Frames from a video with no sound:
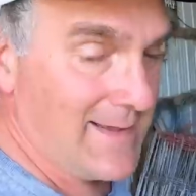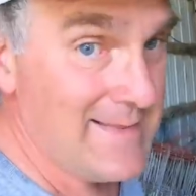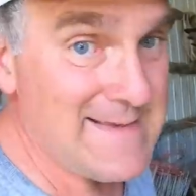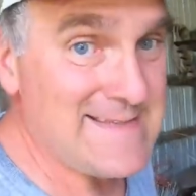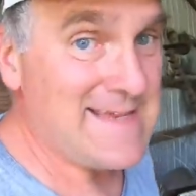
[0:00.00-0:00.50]

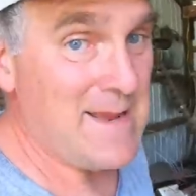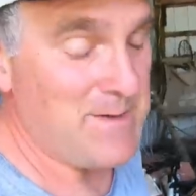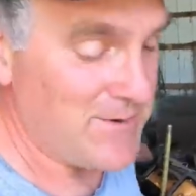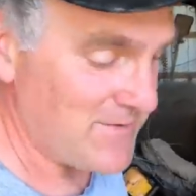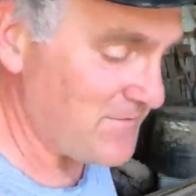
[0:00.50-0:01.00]
This time of
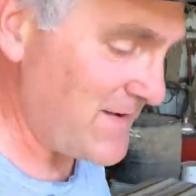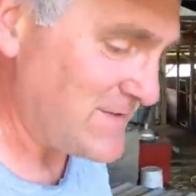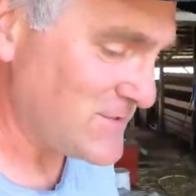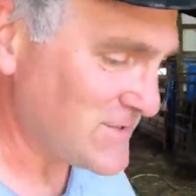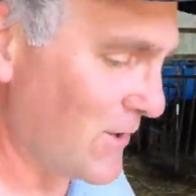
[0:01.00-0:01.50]
year the
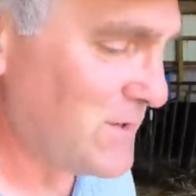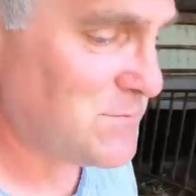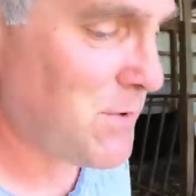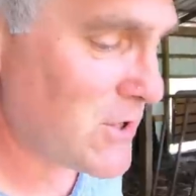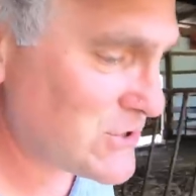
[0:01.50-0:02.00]
fencer's always
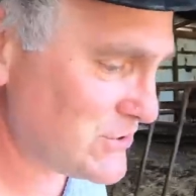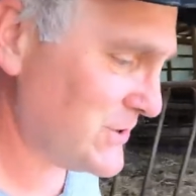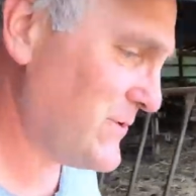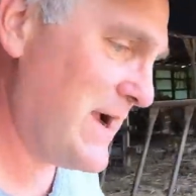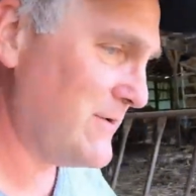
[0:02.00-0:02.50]
partially
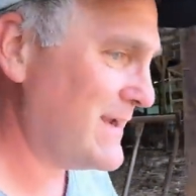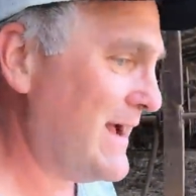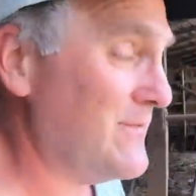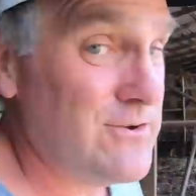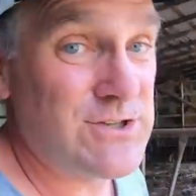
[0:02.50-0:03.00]
grounded
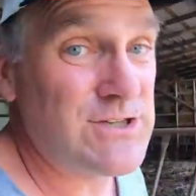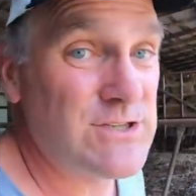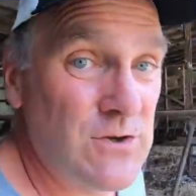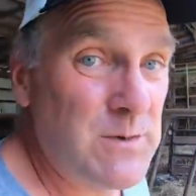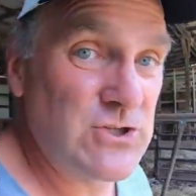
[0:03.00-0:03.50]
out. There's just
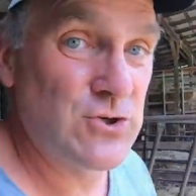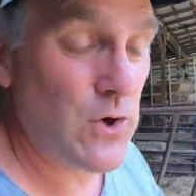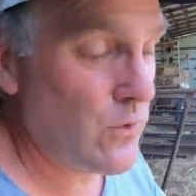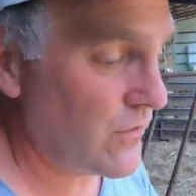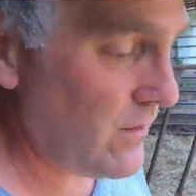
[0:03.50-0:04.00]
so much
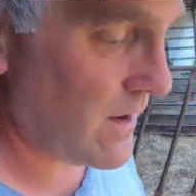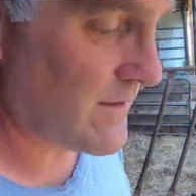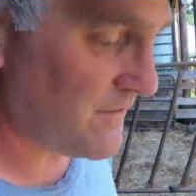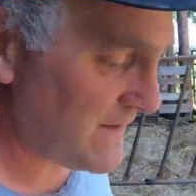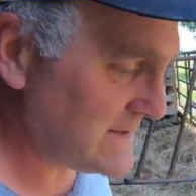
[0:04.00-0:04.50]
growth along
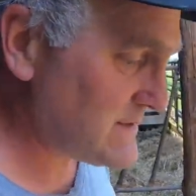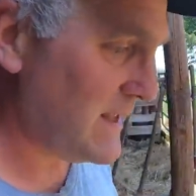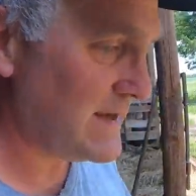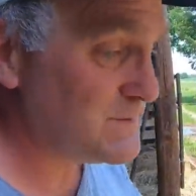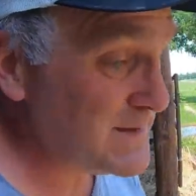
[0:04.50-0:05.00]
the fence
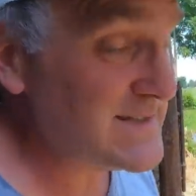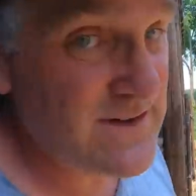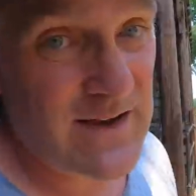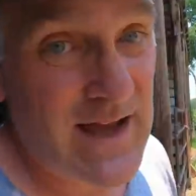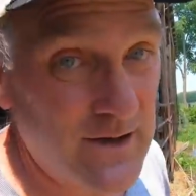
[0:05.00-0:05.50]
lines, but
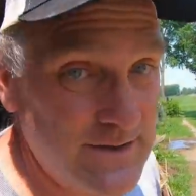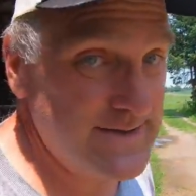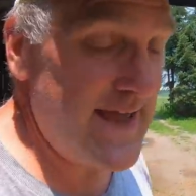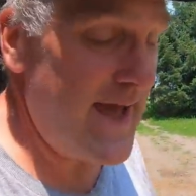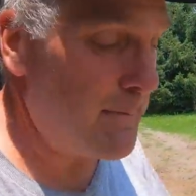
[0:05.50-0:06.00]
still got good
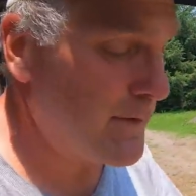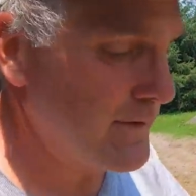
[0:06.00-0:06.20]
zap.